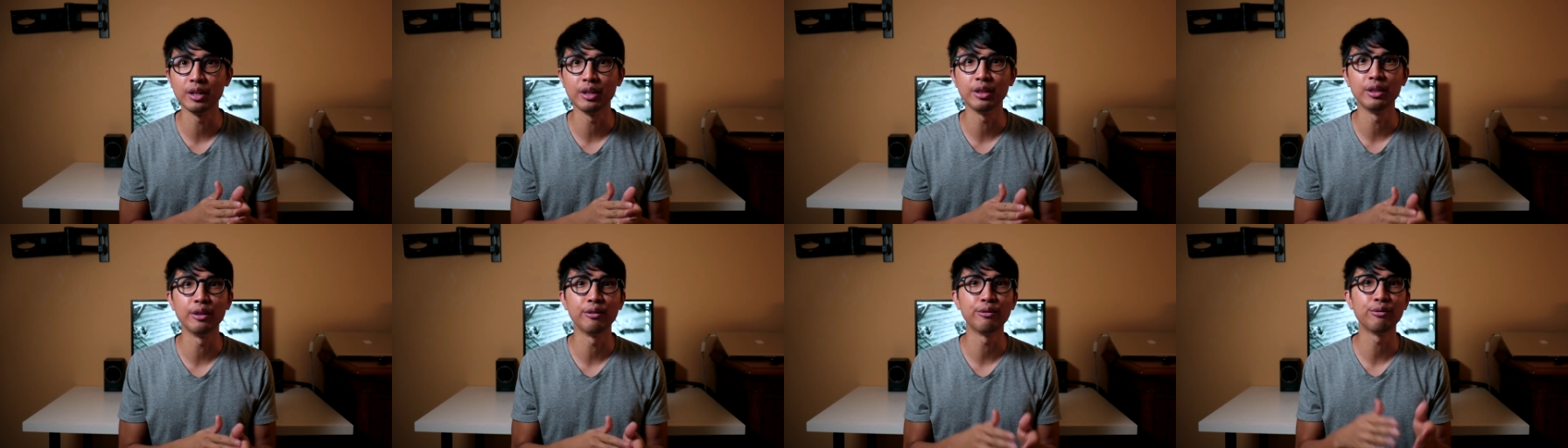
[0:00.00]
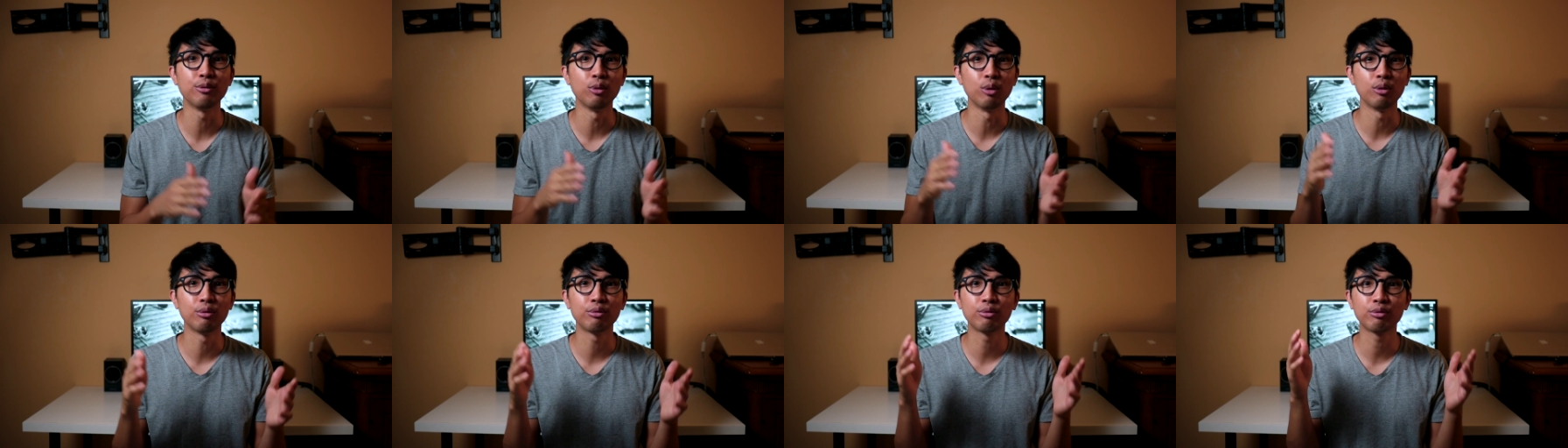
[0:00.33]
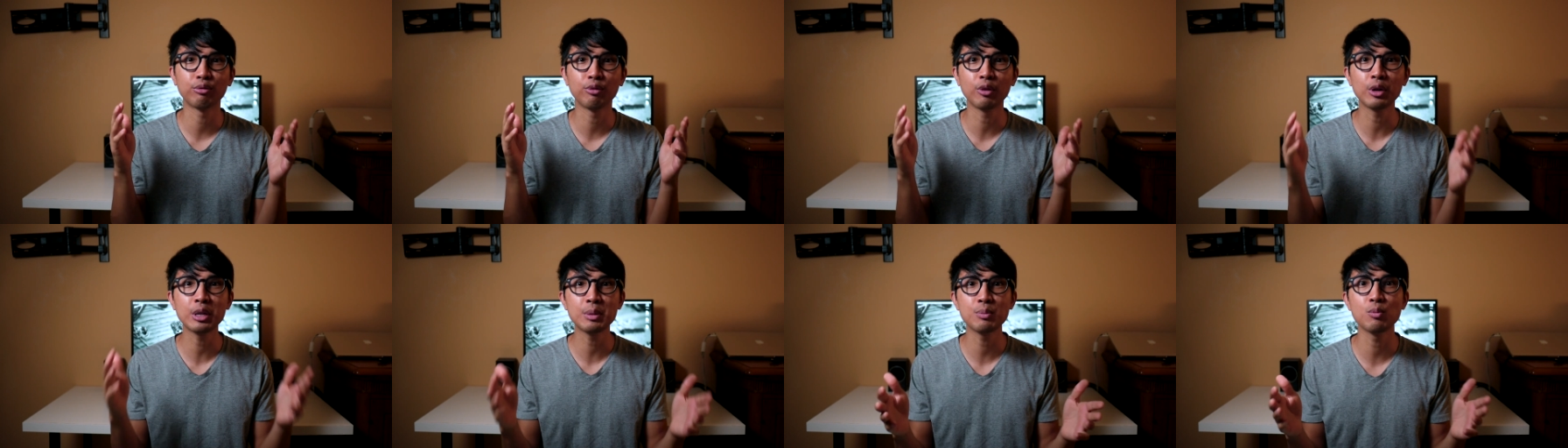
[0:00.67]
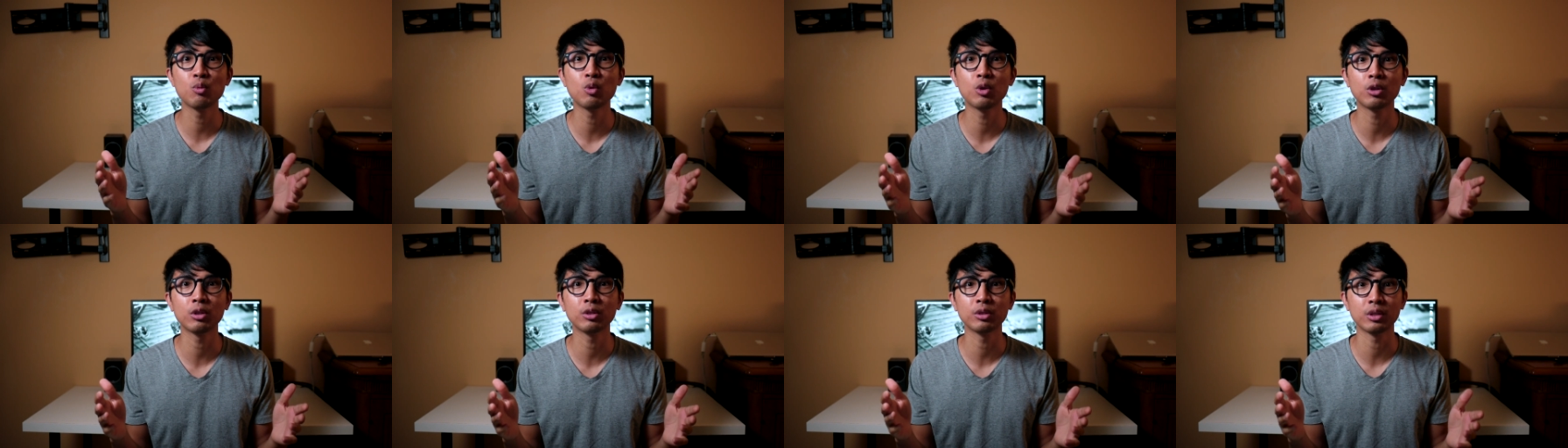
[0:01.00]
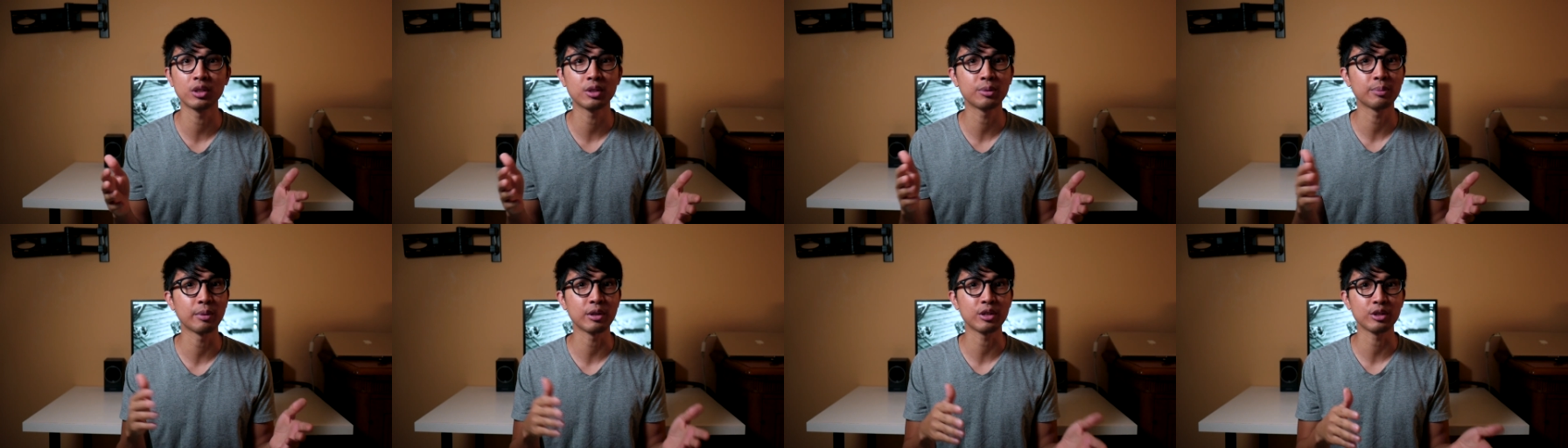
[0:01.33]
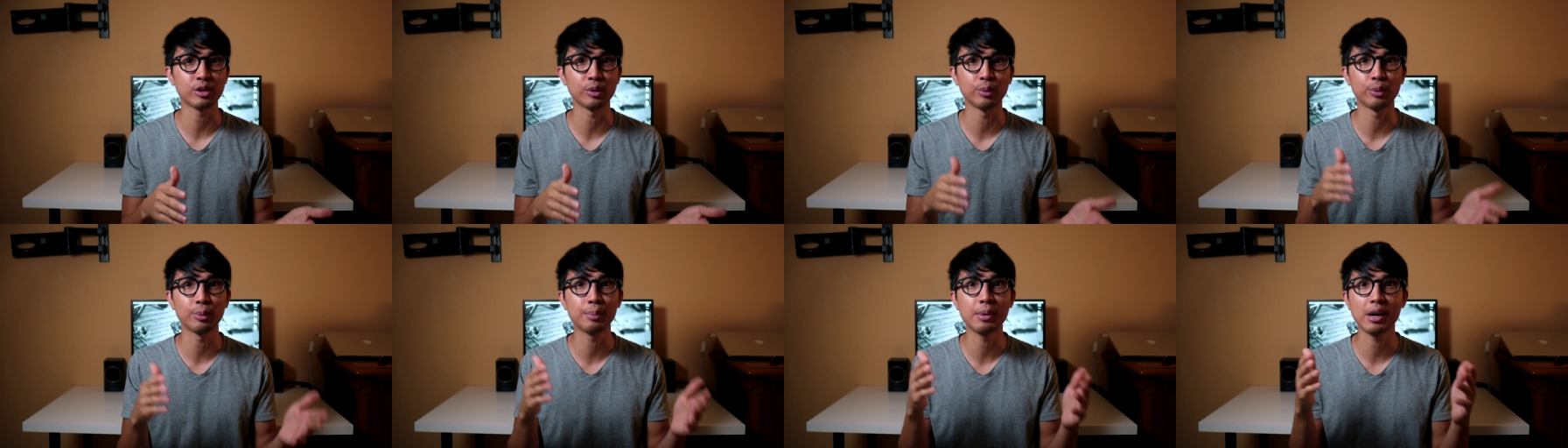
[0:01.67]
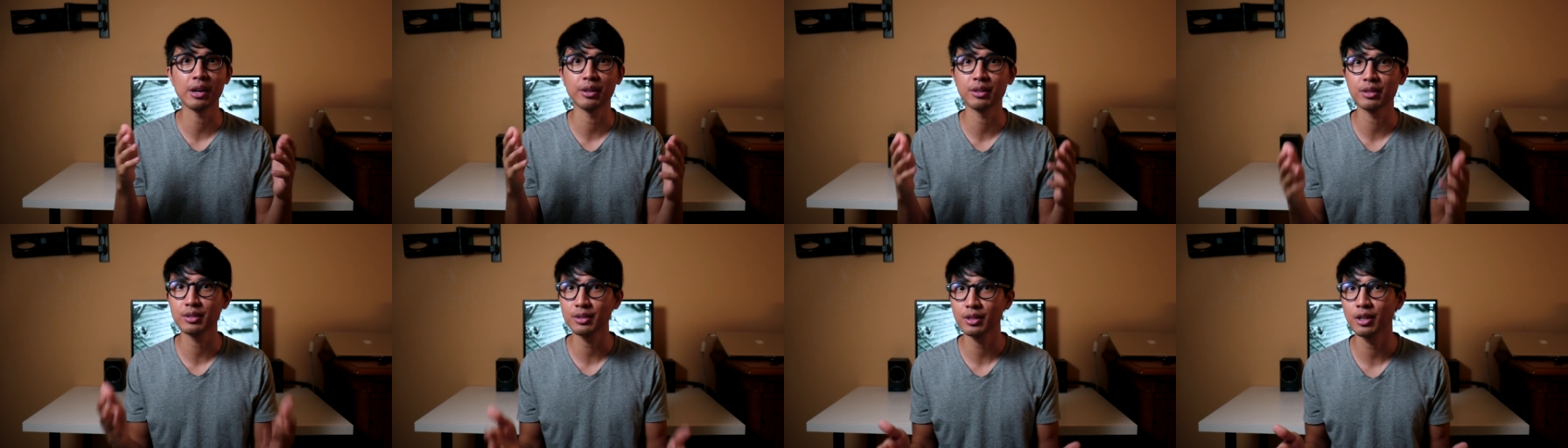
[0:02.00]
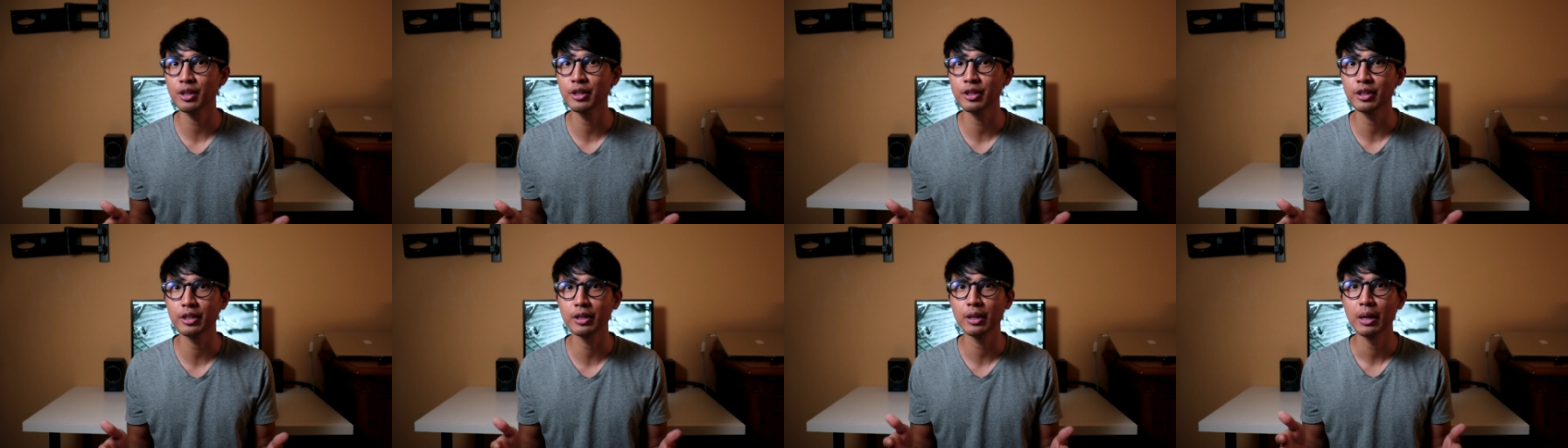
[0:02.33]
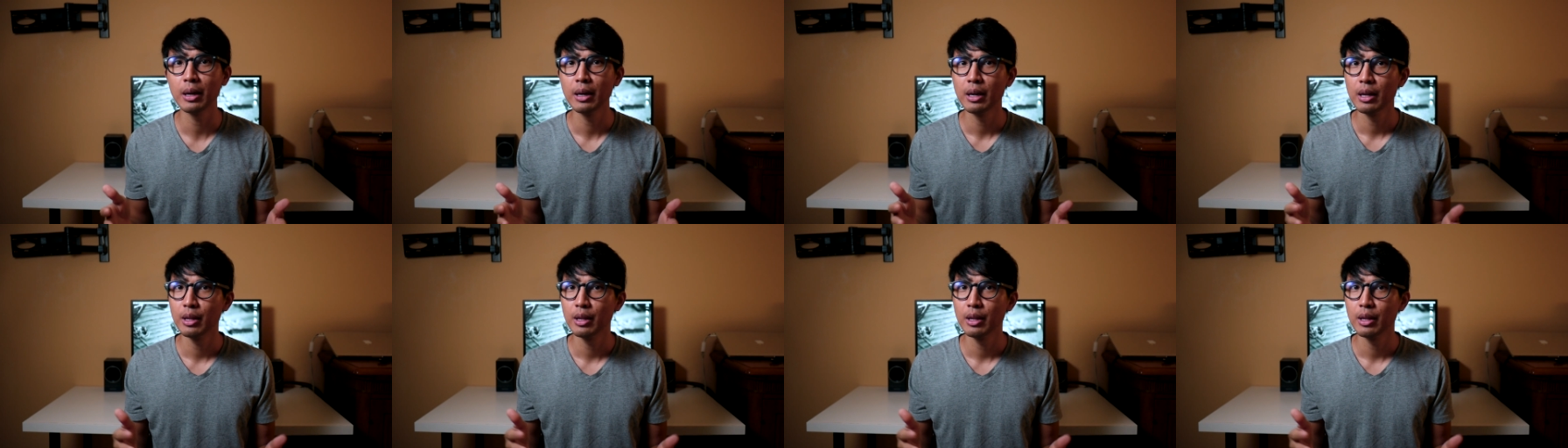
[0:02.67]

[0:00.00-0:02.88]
in the full frame world, especially with Panasonic,